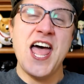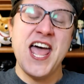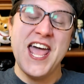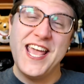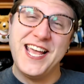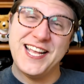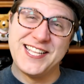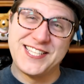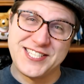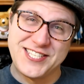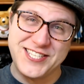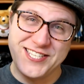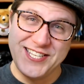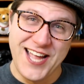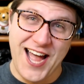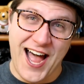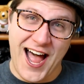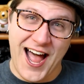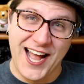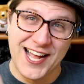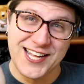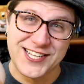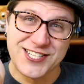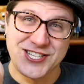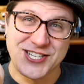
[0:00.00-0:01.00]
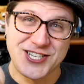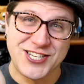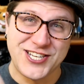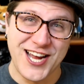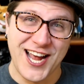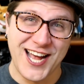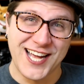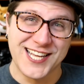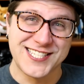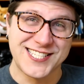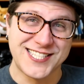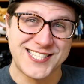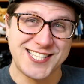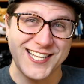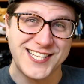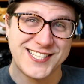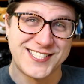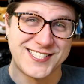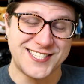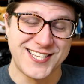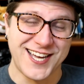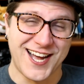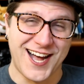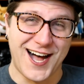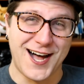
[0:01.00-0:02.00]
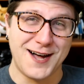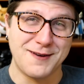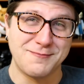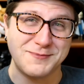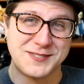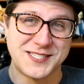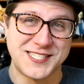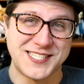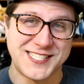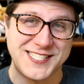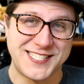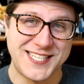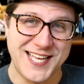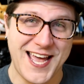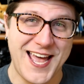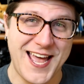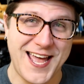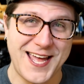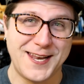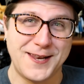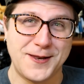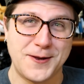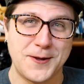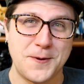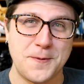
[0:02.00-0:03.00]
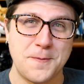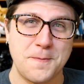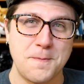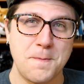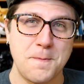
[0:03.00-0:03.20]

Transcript: it's not just that Tom's dead.